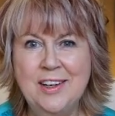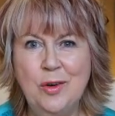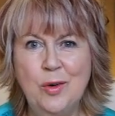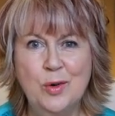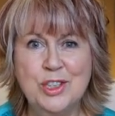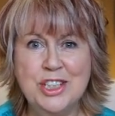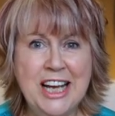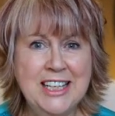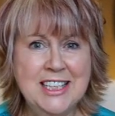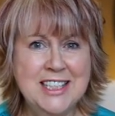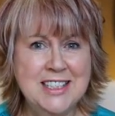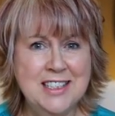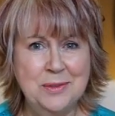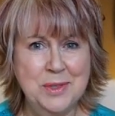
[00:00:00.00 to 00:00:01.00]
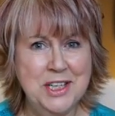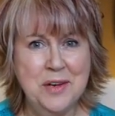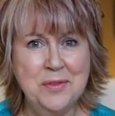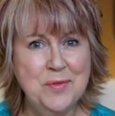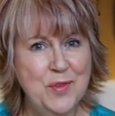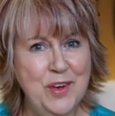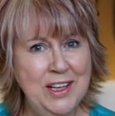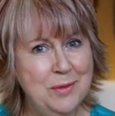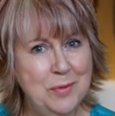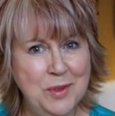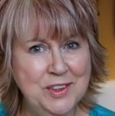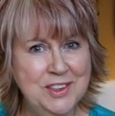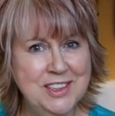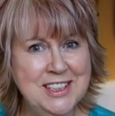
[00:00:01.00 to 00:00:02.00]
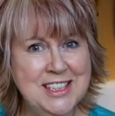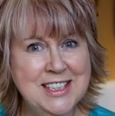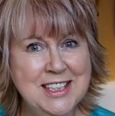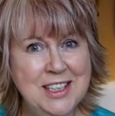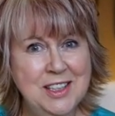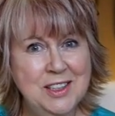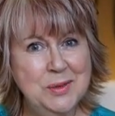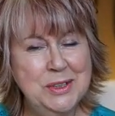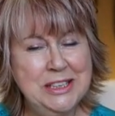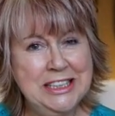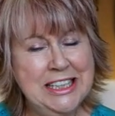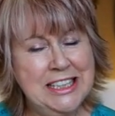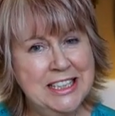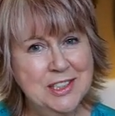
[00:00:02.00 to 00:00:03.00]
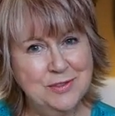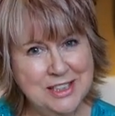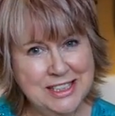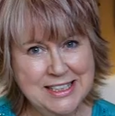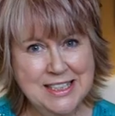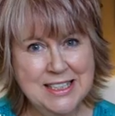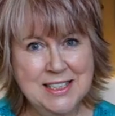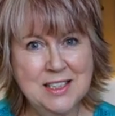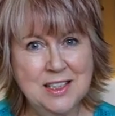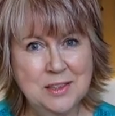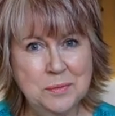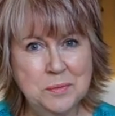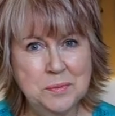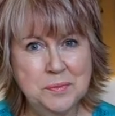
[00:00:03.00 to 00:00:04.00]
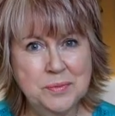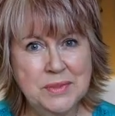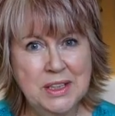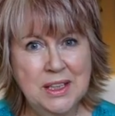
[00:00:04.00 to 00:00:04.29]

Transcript: or changes that we don't really want? We tend to resist them.